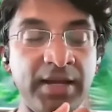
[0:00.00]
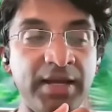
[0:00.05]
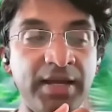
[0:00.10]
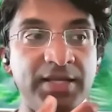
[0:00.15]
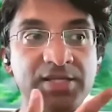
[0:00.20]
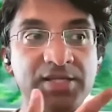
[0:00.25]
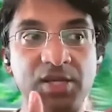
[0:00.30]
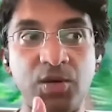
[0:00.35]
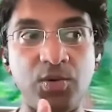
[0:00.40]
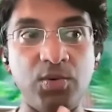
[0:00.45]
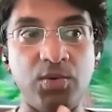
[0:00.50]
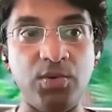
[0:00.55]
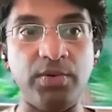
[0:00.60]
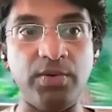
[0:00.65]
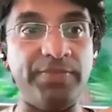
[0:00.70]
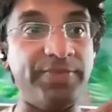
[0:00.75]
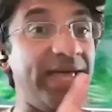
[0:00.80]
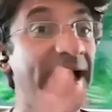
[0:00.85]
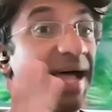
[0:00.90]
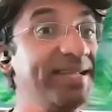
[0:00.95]
So
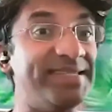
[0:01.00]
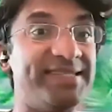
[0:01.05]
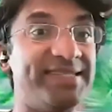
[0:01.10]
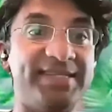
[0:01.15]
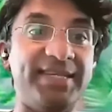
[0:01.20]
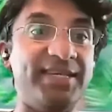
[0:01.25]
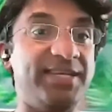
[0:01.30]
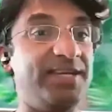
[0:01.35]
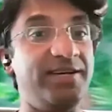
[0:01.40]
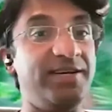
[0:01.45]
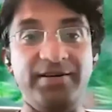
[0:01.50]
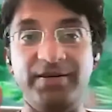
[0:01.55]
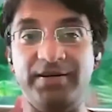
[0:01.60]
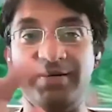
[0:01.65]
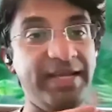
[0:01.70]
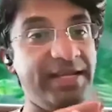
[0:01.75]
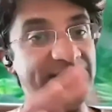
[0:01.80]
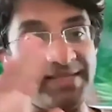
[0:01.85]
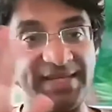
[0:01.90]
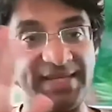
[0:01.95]
that's here
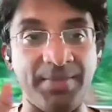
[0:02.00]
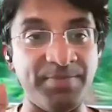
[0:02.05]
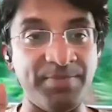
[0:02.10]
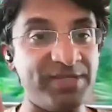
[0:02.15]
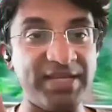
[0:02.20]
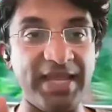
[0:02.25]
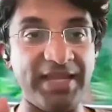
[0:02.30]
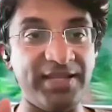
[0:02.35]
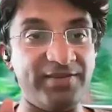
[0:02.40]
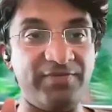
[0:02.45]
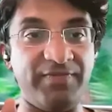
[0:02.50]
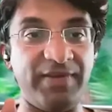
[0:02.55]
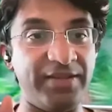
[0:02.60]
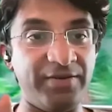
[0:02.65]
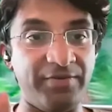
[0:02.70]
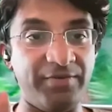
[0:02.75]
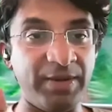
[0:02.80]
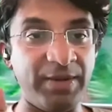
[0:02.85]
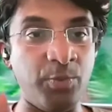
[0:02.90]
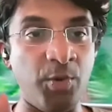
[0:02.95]
in some sense, whether
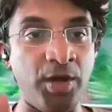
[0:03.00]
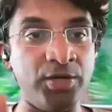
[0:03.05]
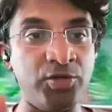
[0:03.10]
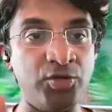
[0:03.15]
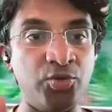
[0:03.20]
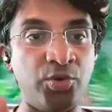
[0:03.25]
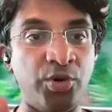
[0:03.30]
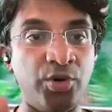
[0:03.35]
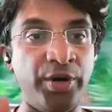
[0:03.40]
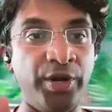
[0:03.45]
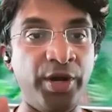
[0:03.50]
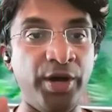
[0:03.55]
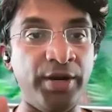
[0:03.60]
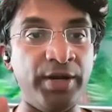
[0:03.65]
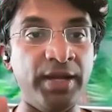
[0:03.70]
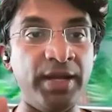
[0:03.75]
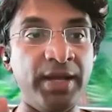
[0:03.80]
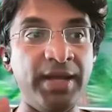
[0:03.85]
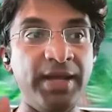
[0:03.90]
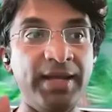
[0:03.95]
we want to or not.
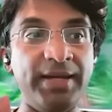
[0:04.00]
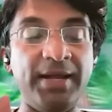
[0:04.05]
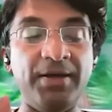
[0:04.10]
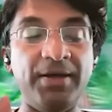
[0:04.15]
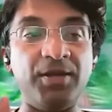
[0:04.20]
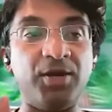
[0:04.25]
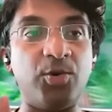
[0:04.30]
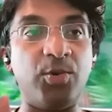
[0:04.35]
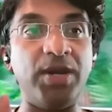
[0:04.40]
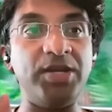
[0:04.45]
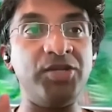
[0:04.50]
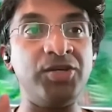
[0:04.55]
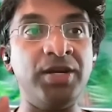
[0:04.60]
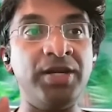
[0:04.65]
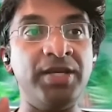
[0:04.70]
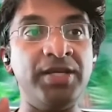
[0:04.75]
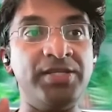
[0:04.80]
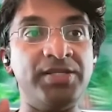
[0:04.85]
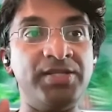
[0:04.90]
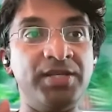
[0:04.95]
Now the question
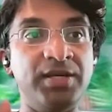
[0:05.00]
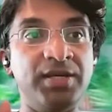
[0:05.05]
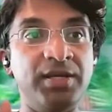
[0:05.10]
is,